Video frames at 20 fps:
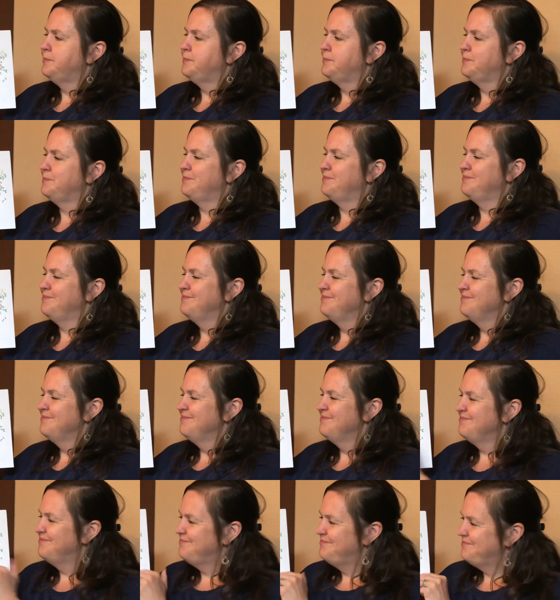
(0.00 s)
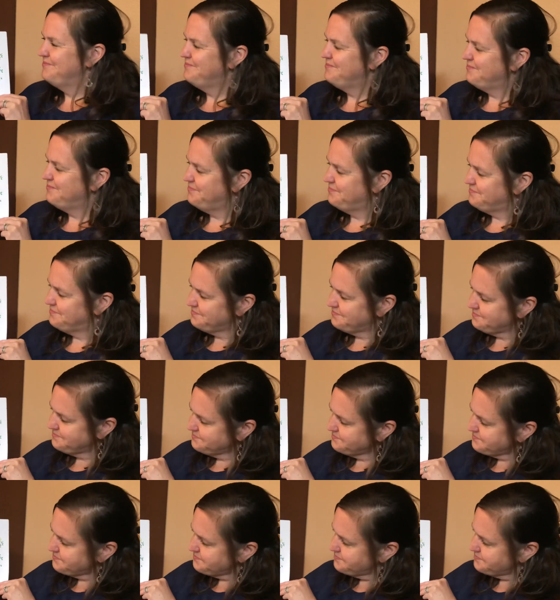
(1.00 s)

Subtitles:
(no one is talking)